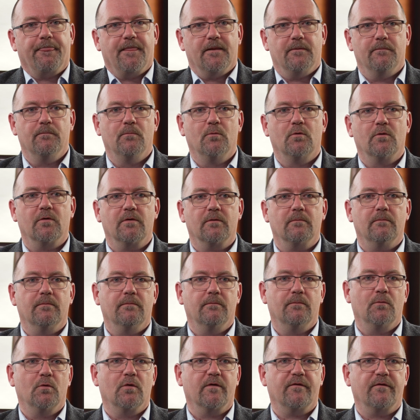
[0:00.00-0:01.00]
More,
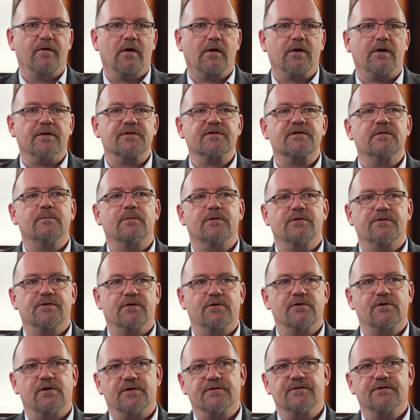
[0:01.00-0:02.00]
more of our customers
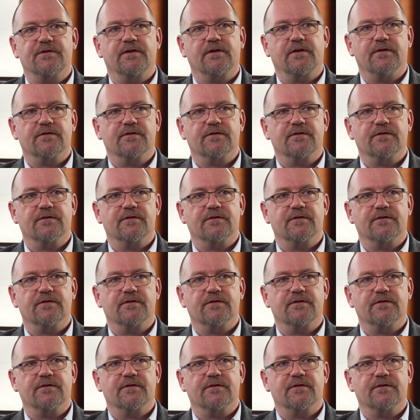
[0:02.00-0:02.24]
are trusting